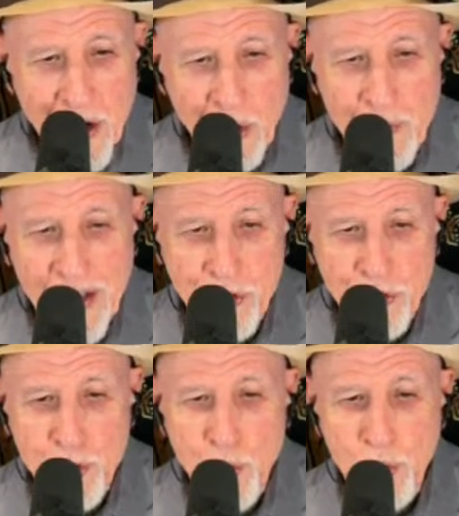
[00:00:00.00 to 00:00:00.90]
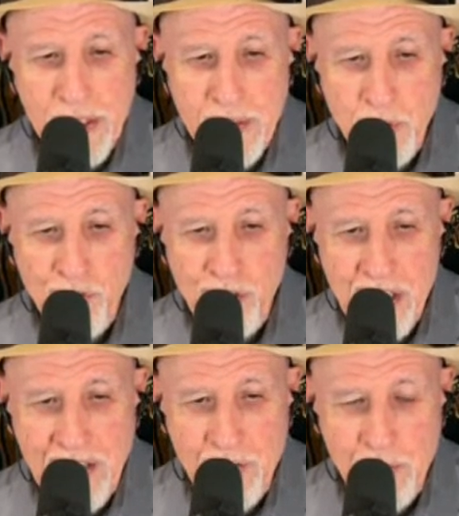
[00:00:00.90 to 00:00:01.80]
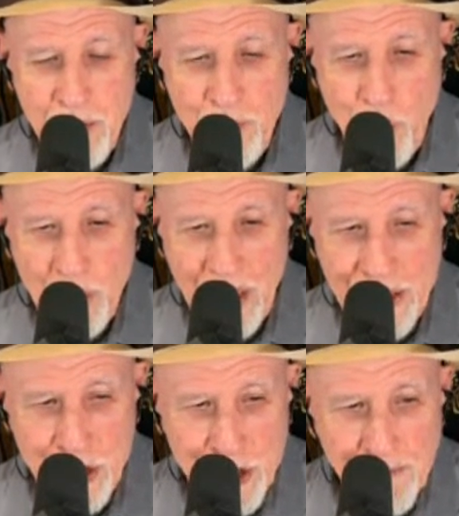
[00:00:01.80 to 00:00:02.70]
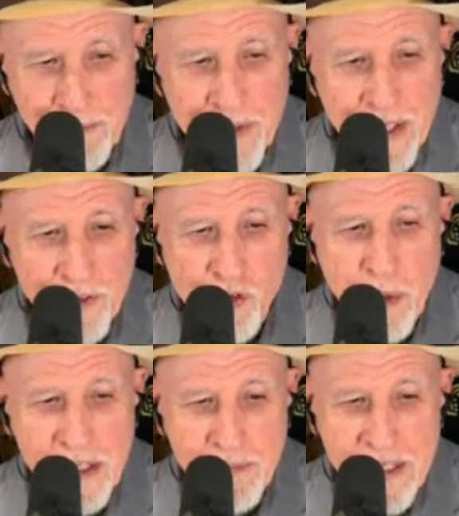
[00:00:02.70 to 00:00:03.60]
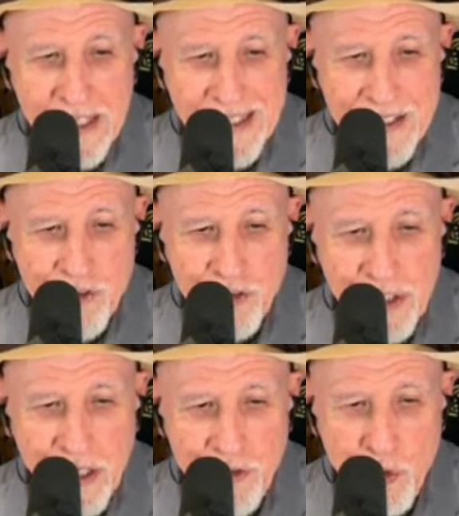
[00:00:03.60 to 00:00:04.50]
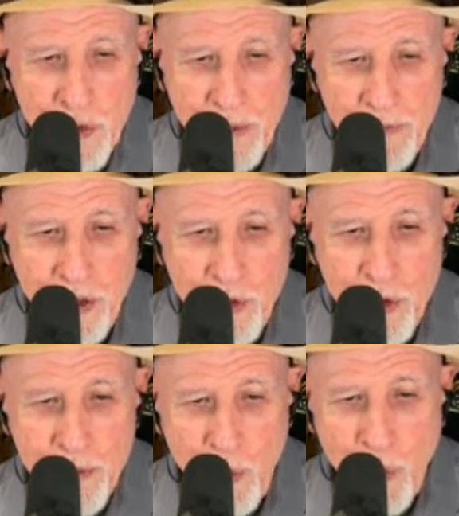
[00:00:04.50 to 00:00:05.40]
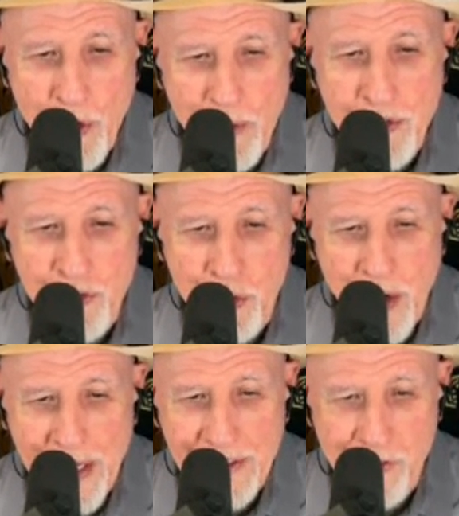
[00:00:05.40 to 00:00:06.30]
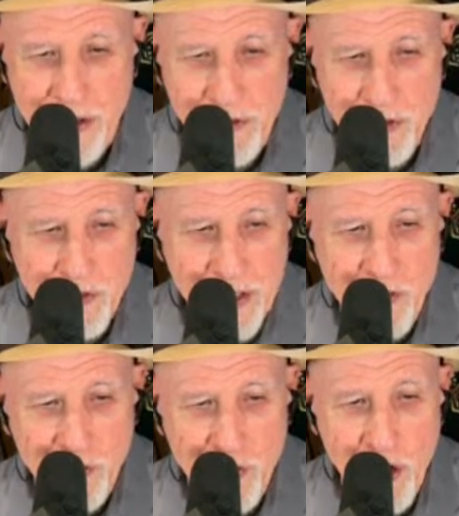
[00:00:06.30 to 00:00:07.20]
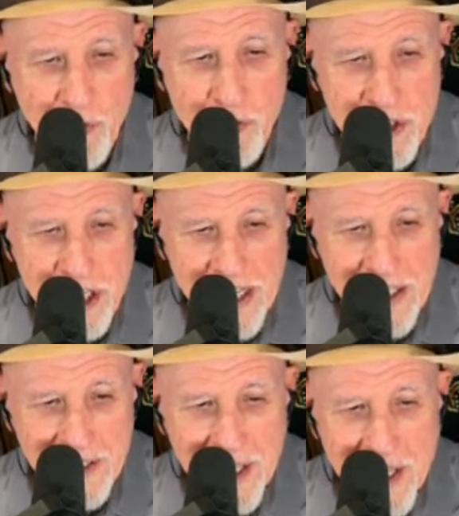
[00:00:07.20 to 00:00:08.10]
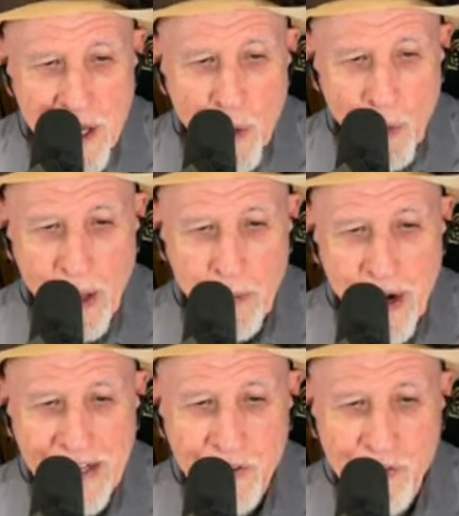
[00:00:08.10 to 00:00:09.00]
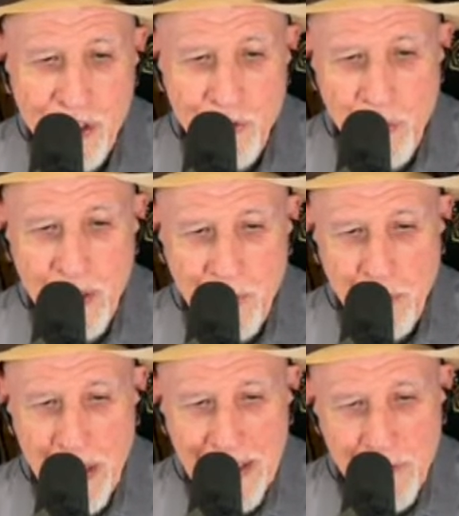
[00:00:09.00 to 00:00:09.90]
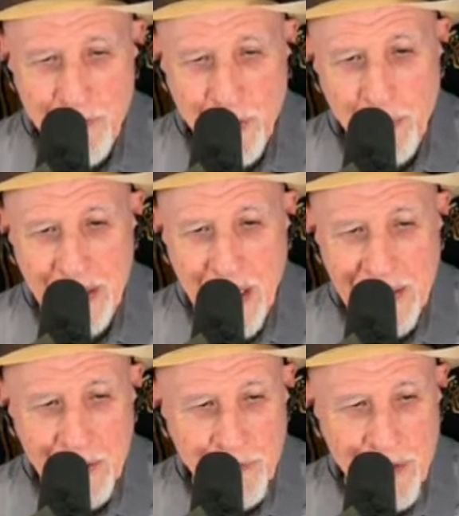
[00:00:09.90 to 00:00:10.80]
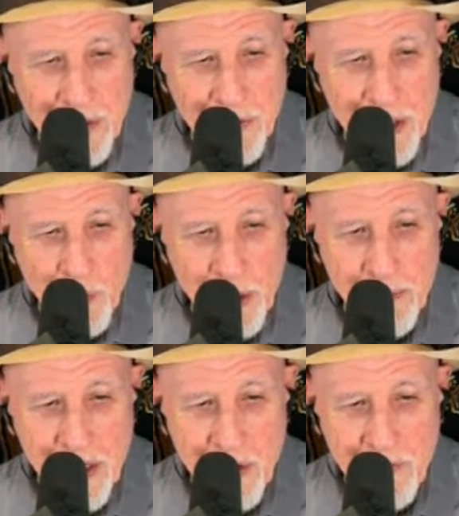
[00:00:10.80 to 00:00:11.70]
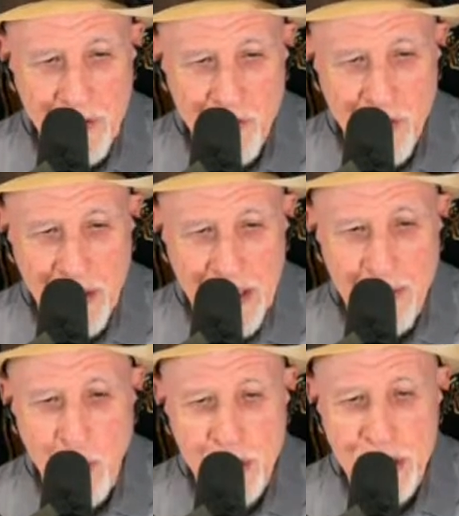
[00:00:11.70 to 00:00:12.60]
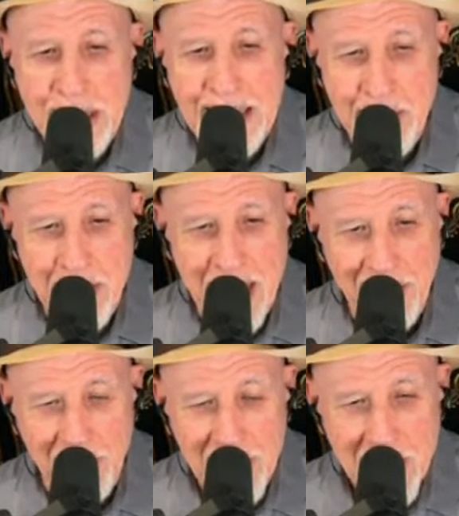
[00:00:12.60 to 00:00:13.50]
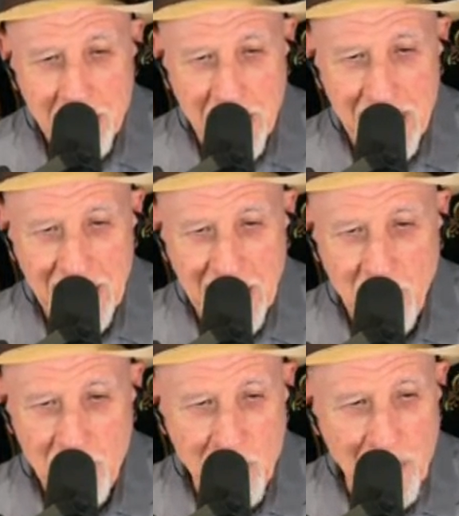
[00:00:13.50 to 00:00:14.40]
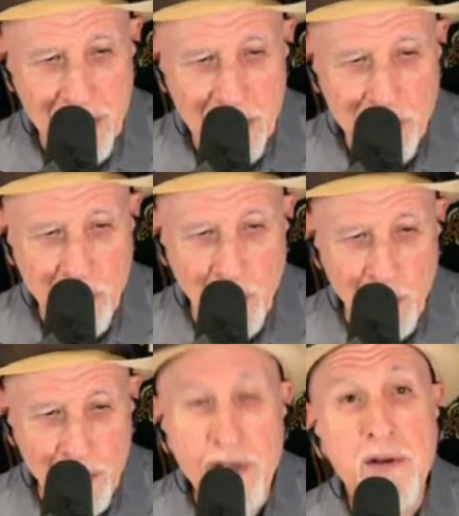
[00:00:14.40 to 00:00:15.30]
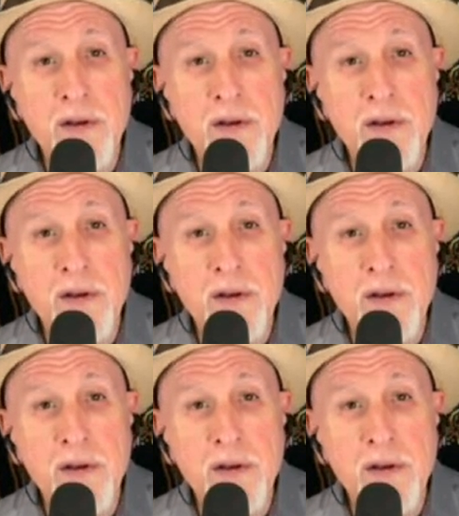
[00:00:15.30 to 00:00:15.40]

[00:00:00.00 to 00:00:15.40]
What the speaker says: are rather coolly received before lunch. Despite being initially underwhelmed, the group warmed to Idle's efforts and the song was retained. While practicing during a break in filming, Idle found that it worked better if he sung it in a more cheeky manner by a character of his called